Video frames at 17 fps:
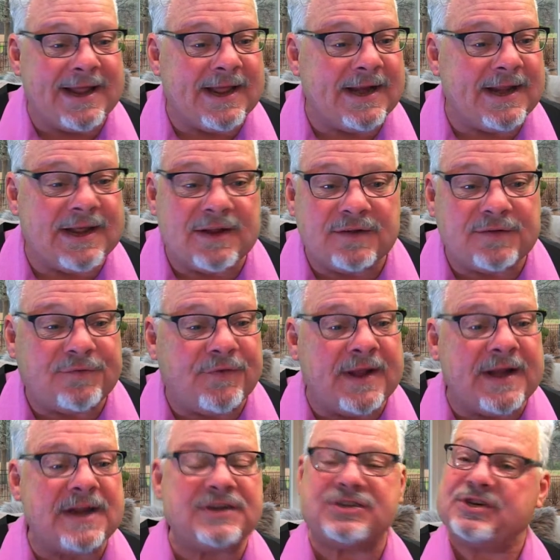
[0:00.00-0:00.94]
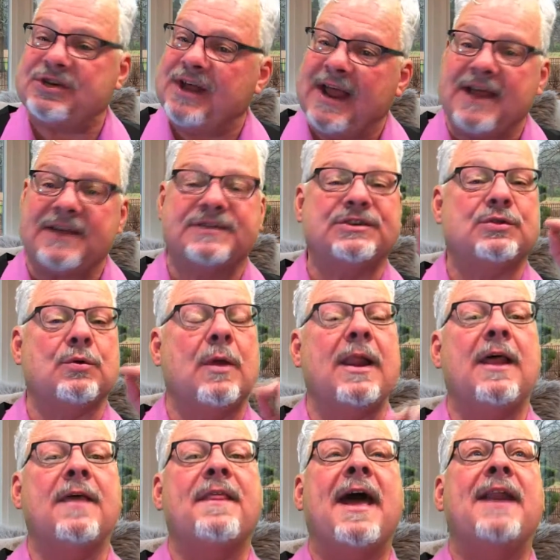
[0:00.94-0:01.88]
It is finished. Yes,
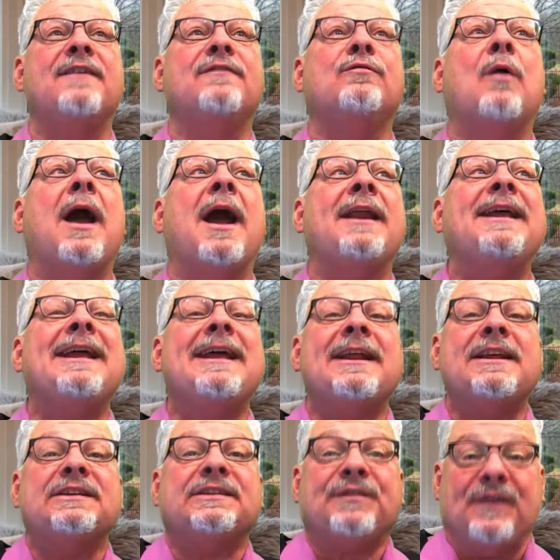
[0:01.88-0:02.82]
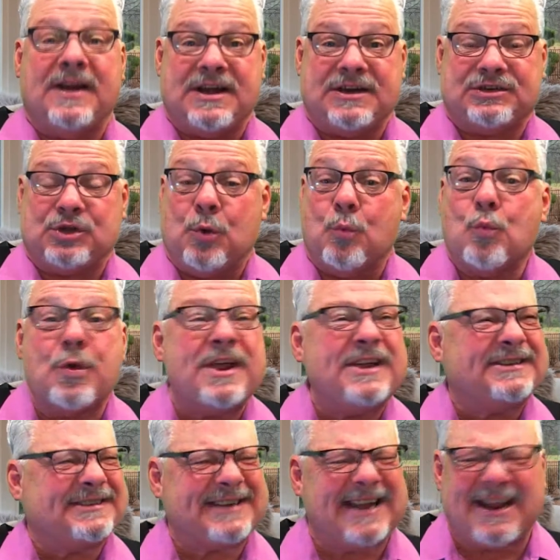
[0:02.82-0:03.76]
Strella, that is right. It is finished, and
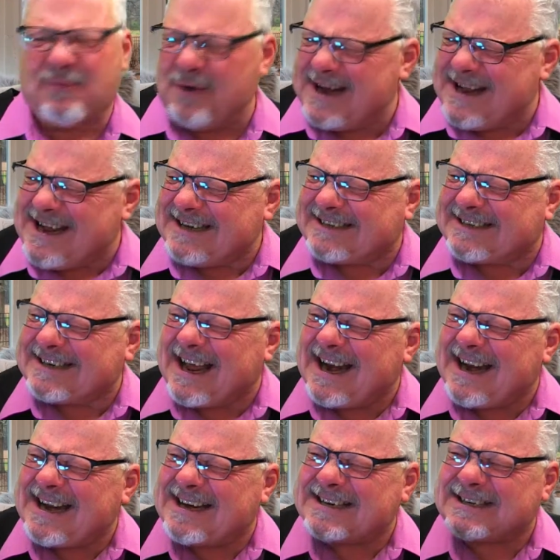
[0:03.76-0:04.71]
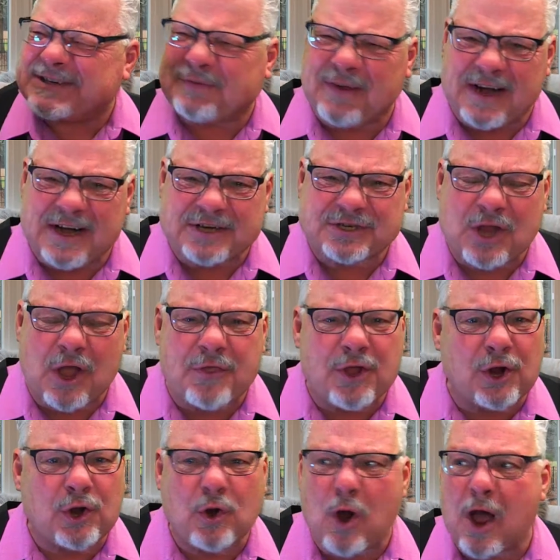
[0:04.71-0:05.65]
when he said it is finished on
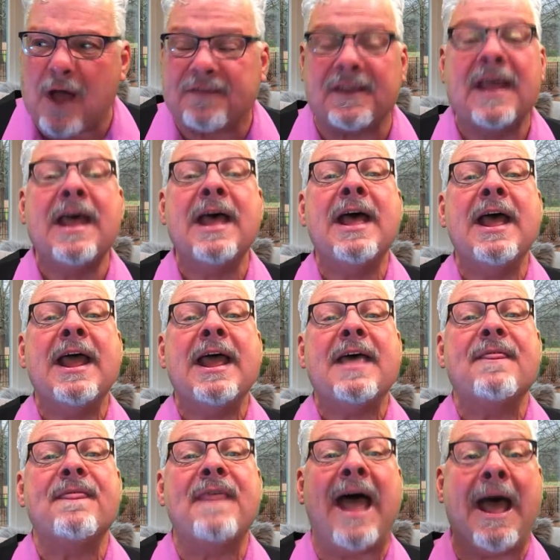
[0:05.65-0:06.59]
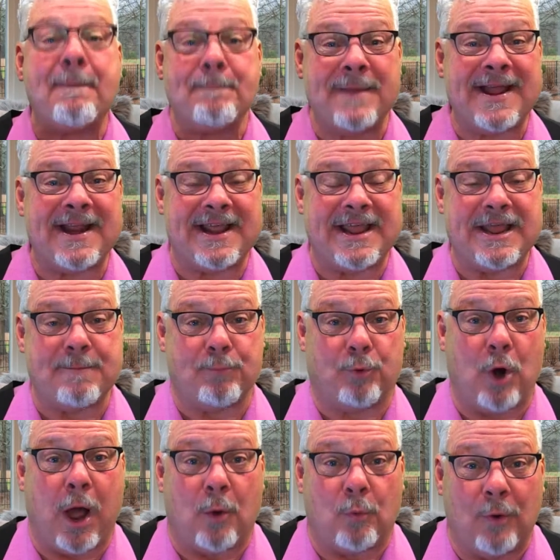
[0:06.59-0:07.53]
the cross, that meant he
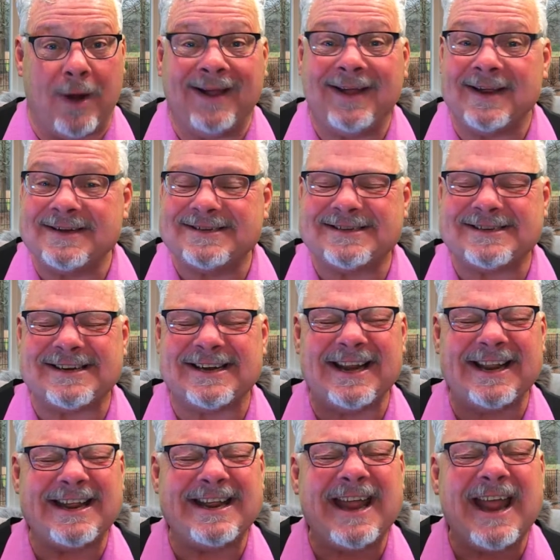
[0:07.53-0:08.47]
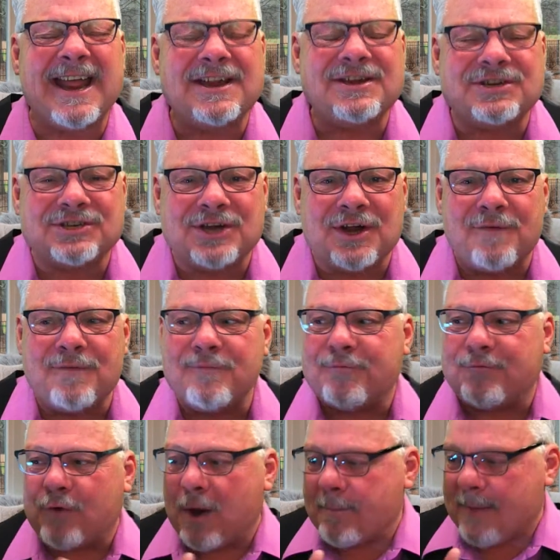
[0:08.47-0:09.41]
brought reconciliation
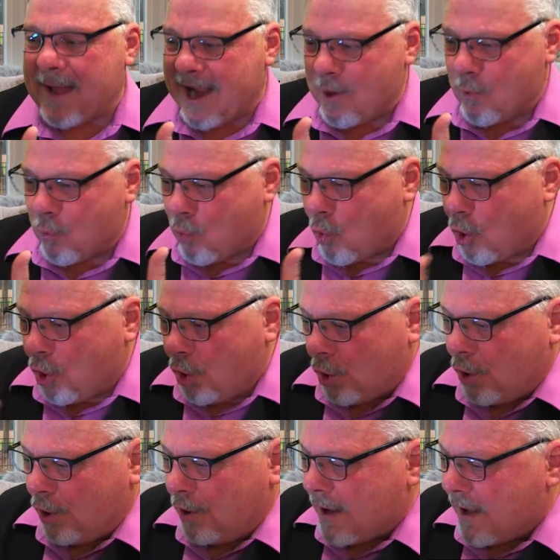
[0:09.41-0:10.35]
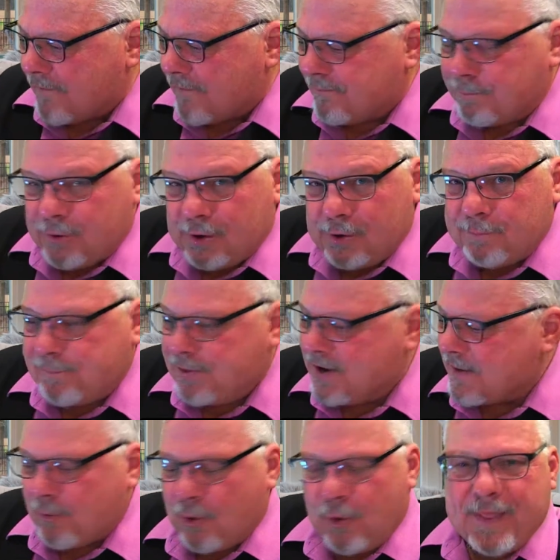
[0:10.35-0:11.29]
from a world of
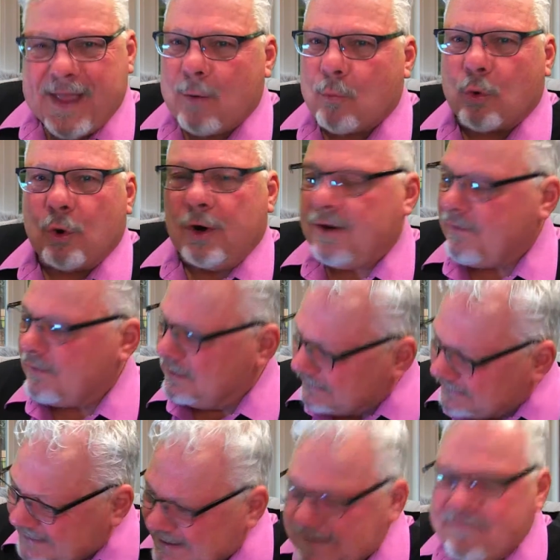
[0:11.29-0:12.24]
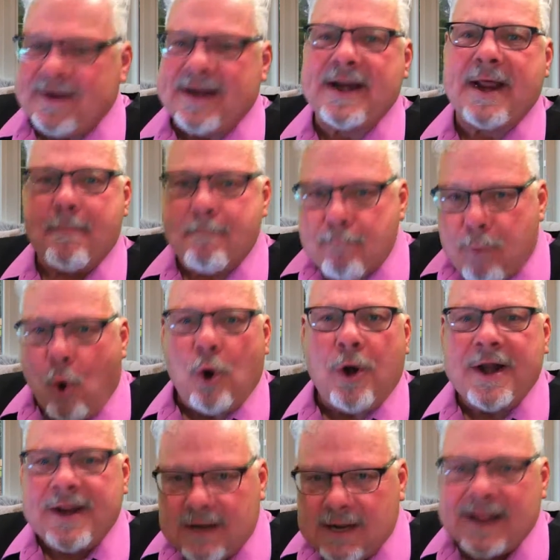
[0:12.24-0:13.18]
people that were living and
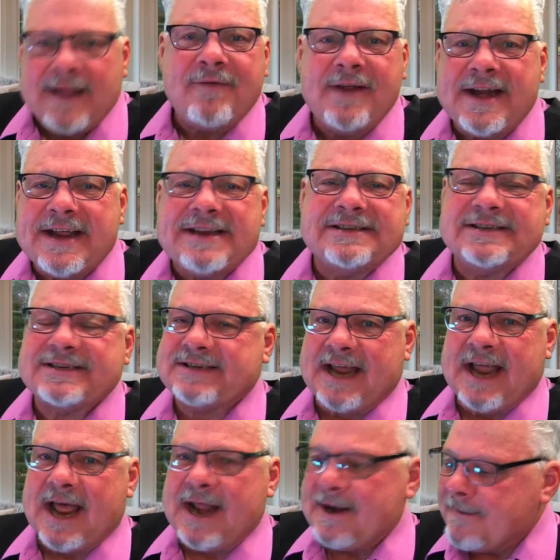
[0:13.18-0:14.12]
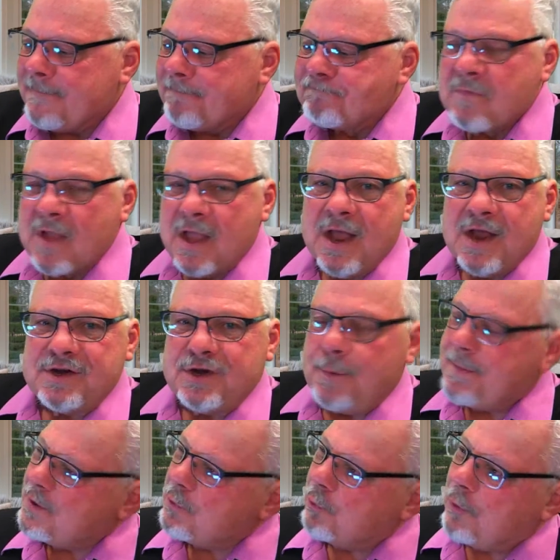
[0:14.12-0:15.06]
born and living in sin to
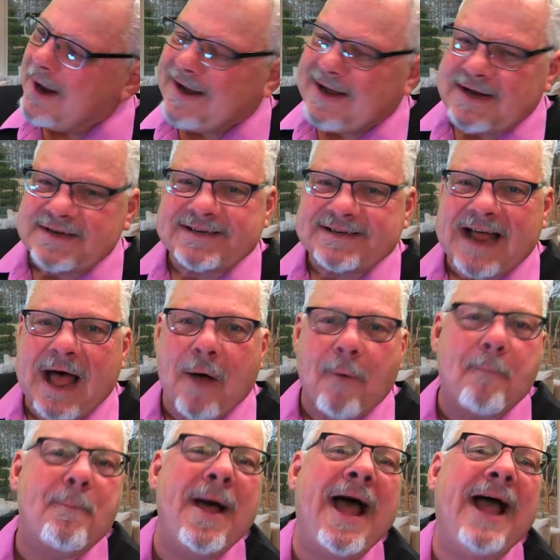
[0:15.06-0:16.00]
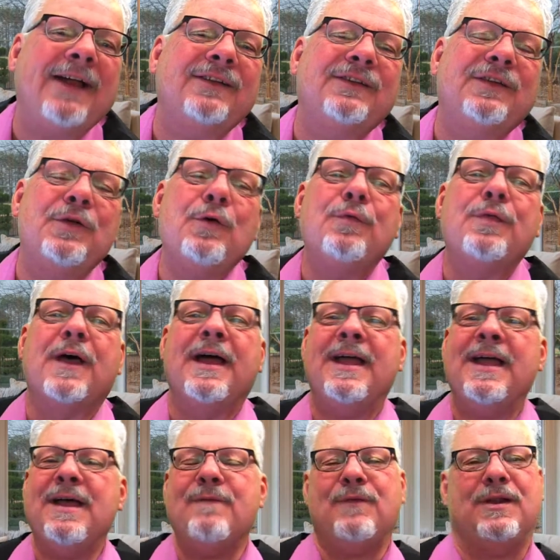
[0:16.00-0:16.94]
be reconciled back to the
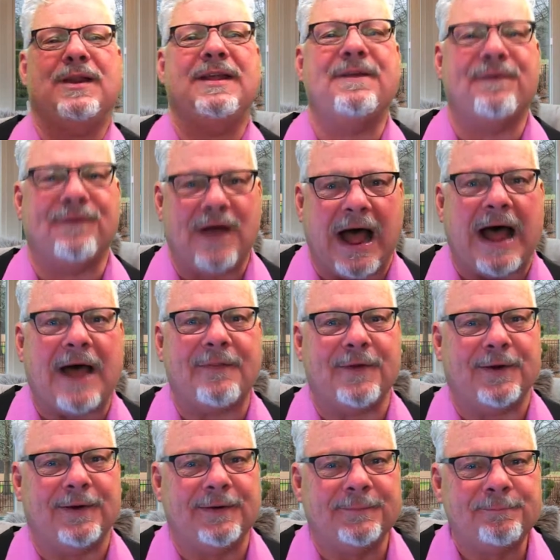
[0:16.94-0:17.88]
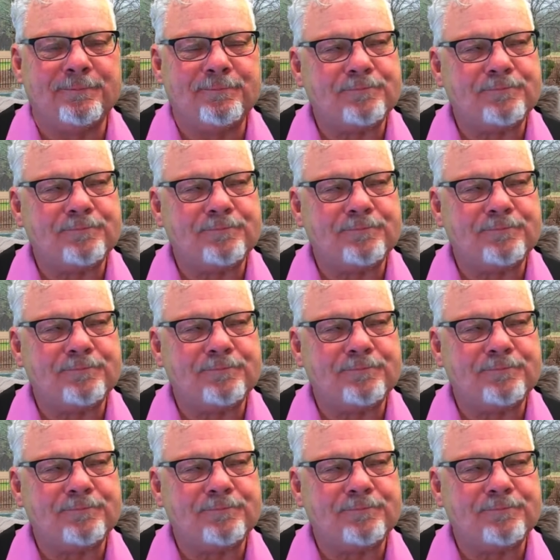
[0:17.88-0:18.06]
Heavenly Father.